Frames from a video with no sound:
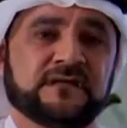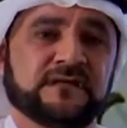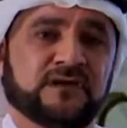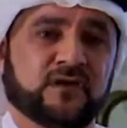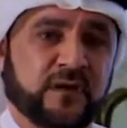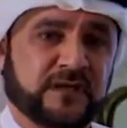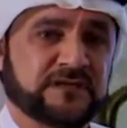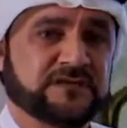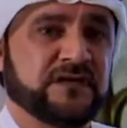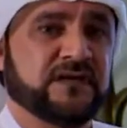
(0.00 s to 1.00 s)

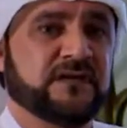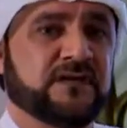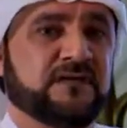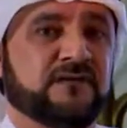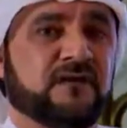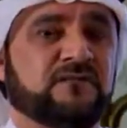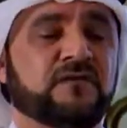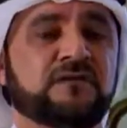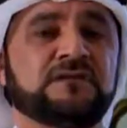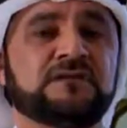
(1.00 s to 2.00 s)
quick journey of
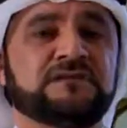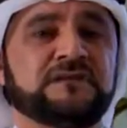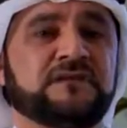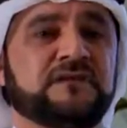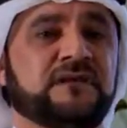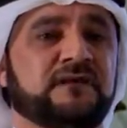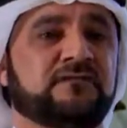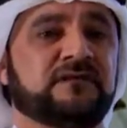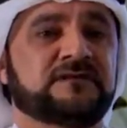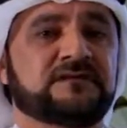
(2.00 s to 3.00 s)
authenticity
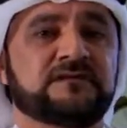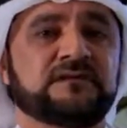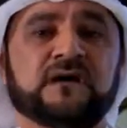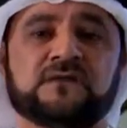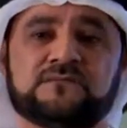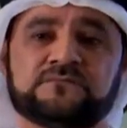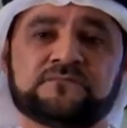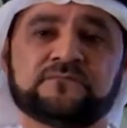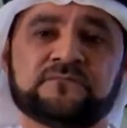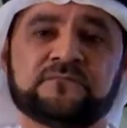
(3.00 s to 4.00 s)
of this. Now,
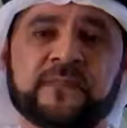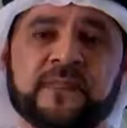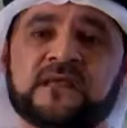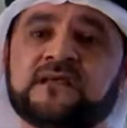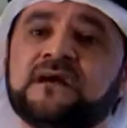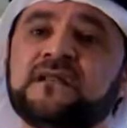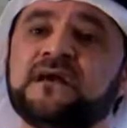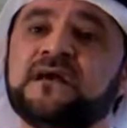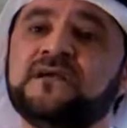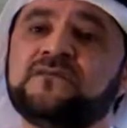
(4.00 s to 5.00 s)
can
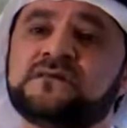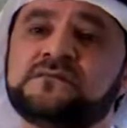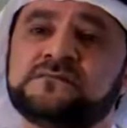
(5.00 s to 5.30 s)
anyone